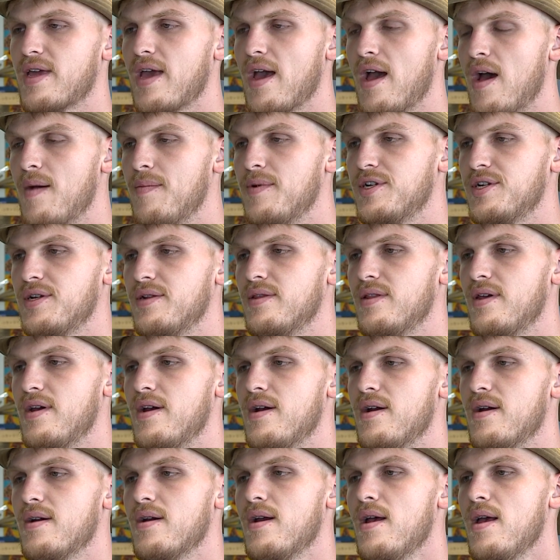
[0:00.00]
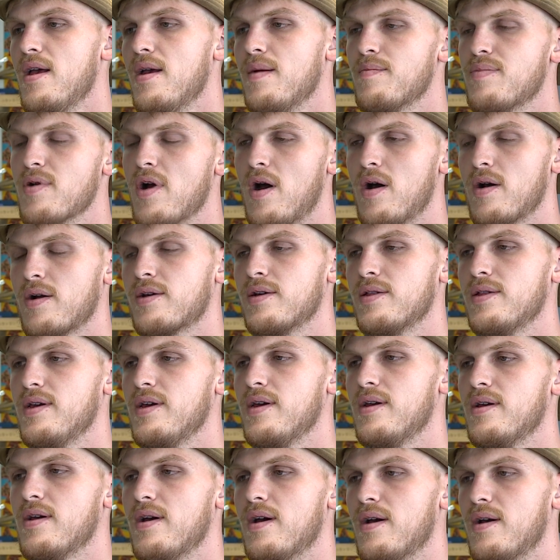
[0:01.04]
cabbage in there,
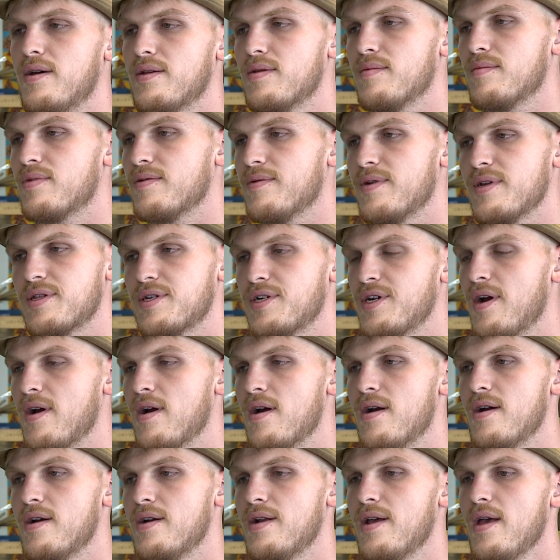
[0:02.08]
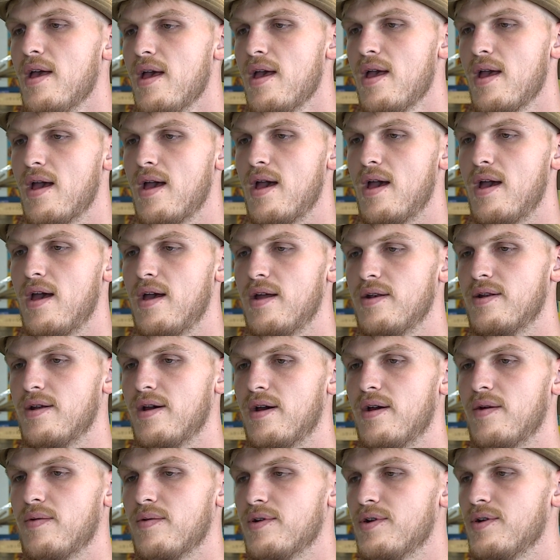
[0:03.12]
broccoli, uh, some Swiss chard, and
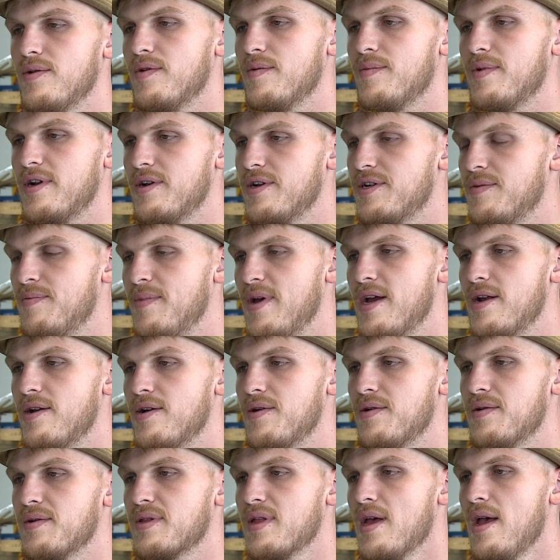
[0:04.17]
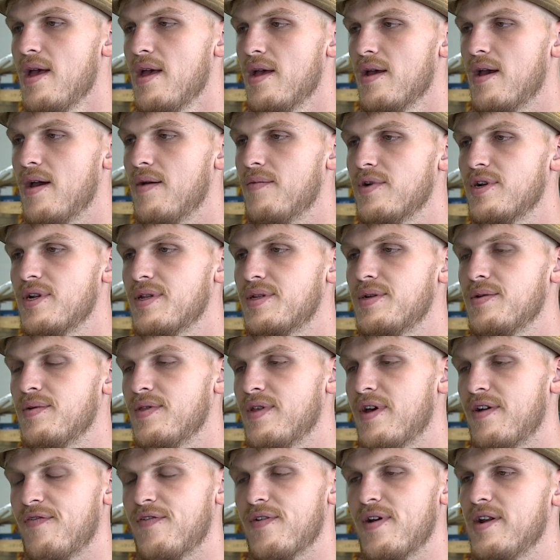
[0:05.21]
uh, we're doing a bit of tomatoes. And we're just doing
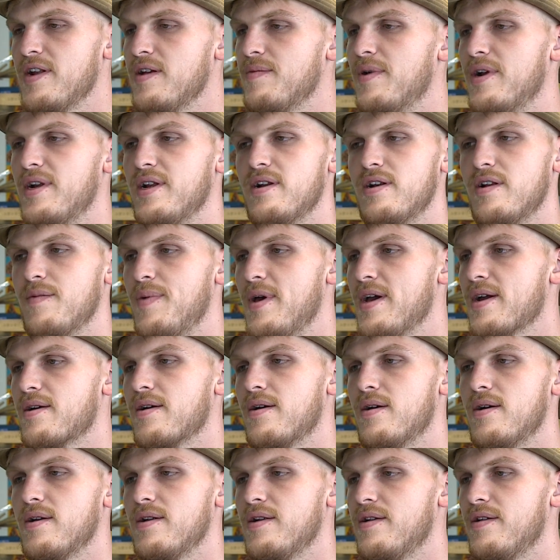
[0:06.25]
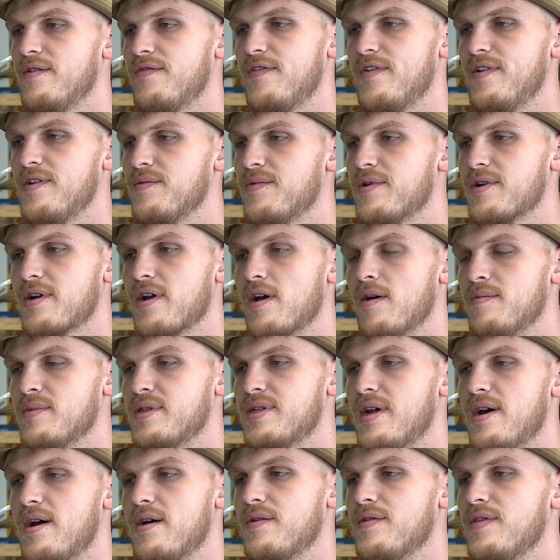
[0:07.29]
that for anybody to pick on. If anyone comes
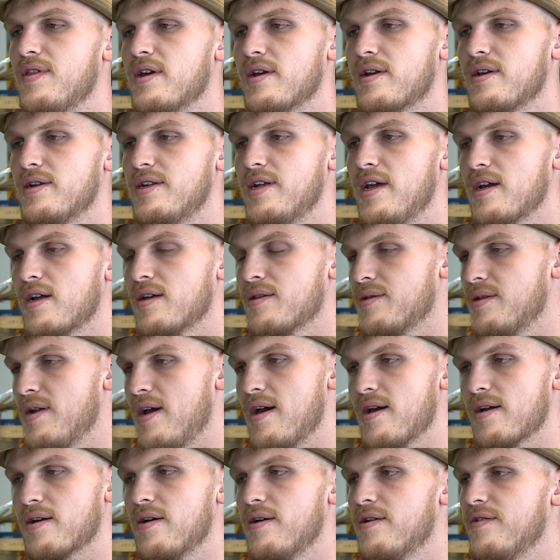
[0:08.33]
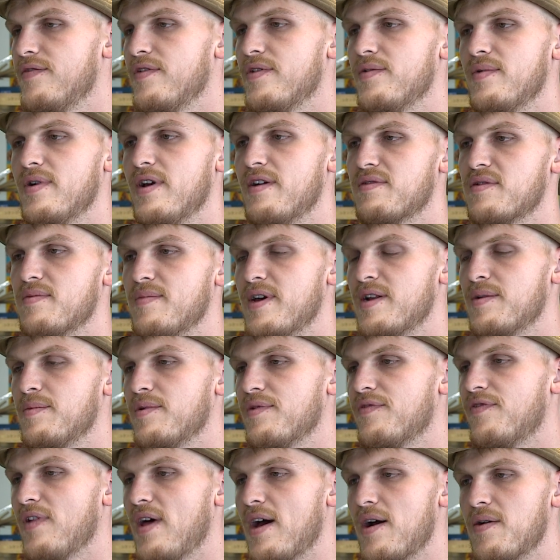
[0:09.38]
down, they can take a snack out of it. We have some
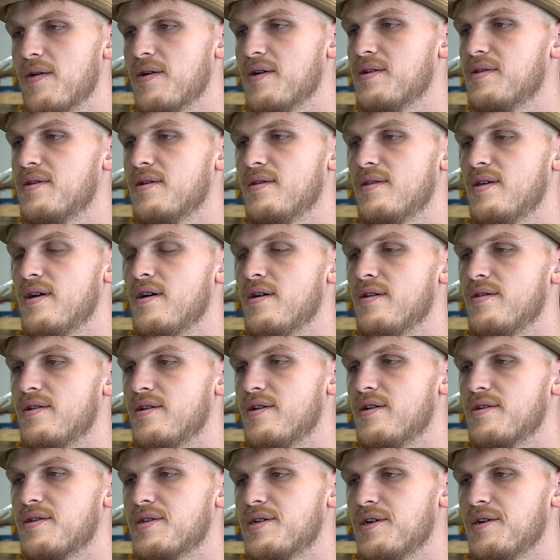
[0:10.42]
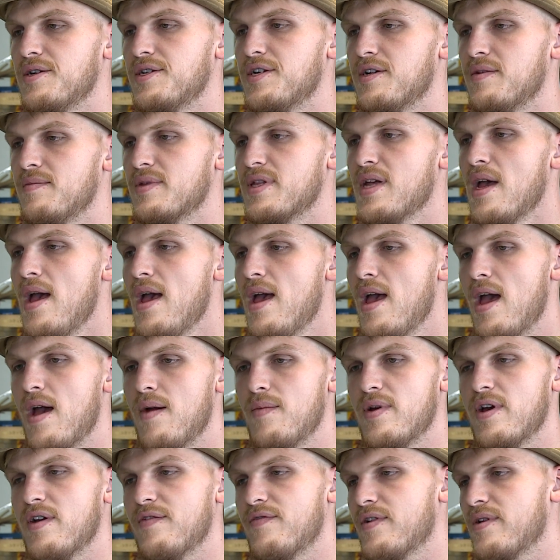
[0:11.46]
edible flowers in there, the nasturtiums, and we have